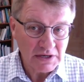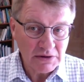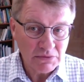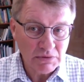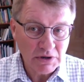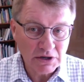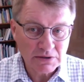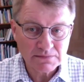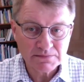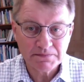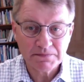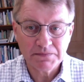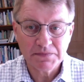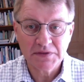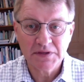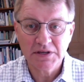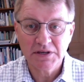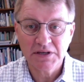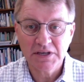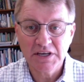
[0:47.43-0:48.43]
Well,
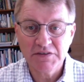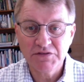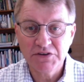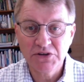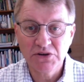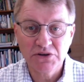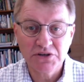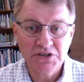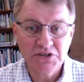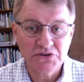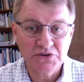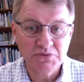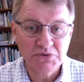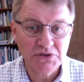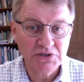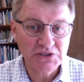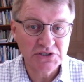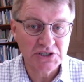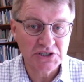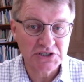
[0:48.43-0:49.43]
if you look at your
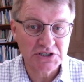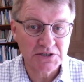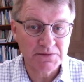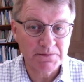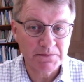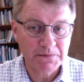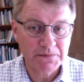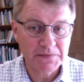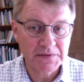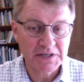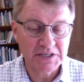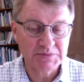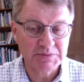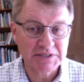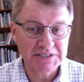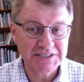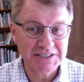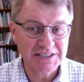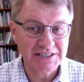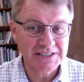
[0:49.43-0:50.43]
immune system, it's
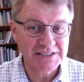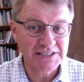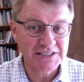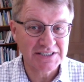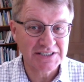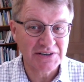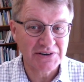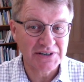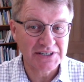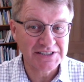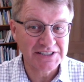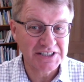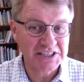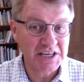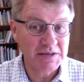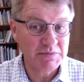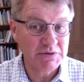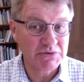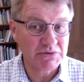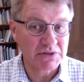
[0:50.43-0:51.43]
basically designed to
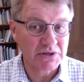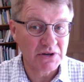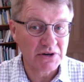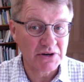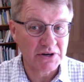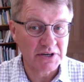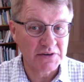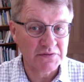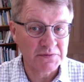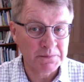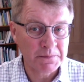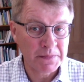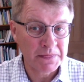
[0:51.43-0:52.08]
keep you alive.